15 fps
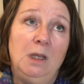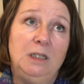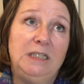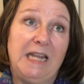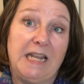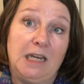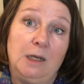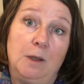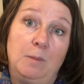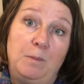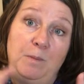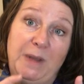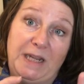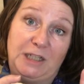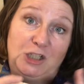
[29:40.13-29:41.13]
taking a
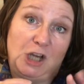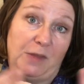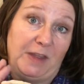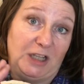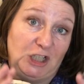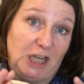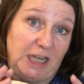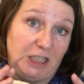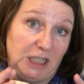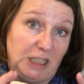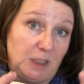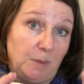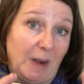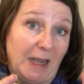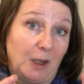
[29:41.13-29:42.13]
picture and then changing it
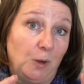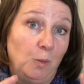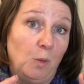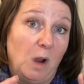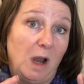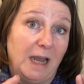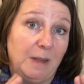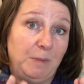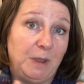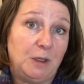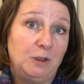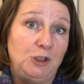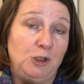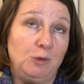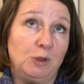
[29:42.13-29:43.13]
to black and white,
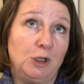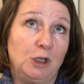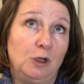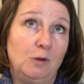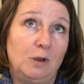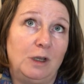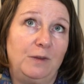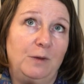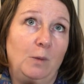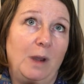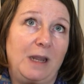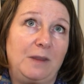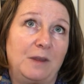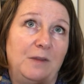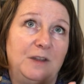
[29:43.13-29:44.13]
because you can look at the
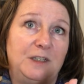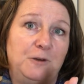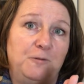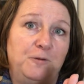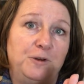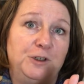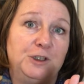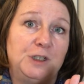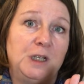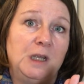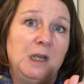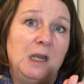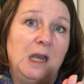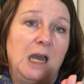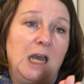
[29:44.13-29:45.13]
way that the different
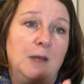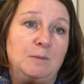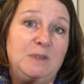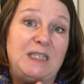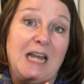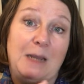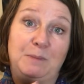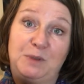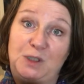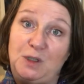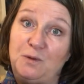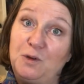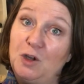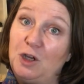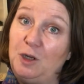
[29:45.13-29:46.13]
depths
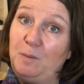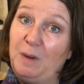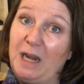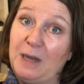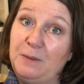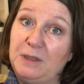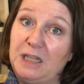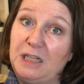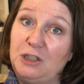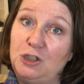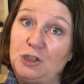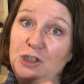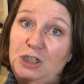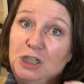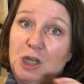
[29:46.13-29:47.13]
of colour play with each
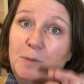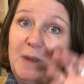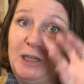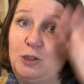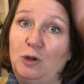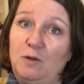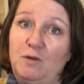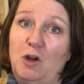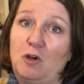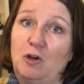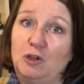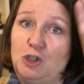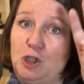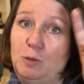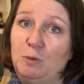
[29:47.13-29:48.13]
other, so you make sure you've not
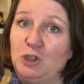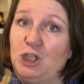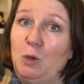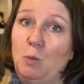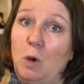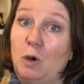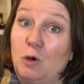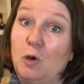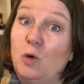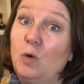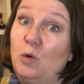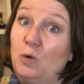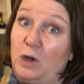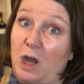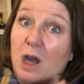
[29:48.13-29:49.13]
got too much in one
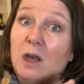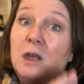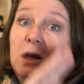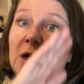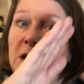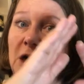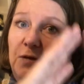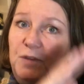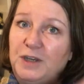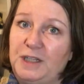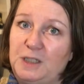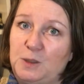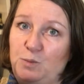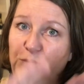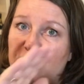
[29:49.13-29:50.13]
corner and that
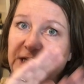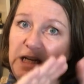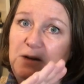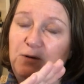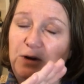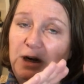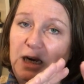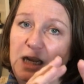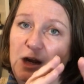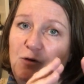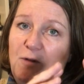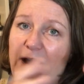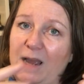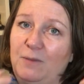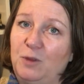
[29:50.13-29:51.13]
it's spread evenly
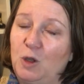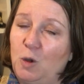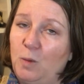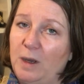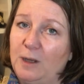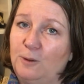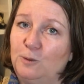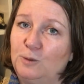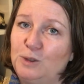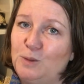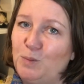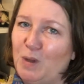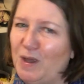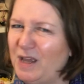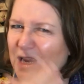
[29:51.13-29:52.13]
around the quilt.
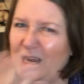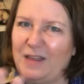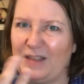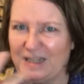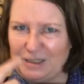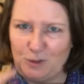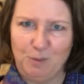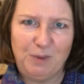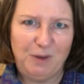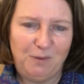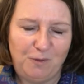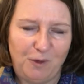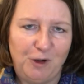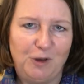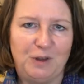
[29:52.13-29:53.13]
But that's something
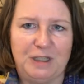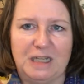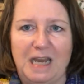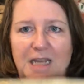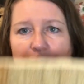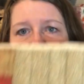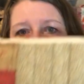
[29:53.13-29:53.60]
for another day.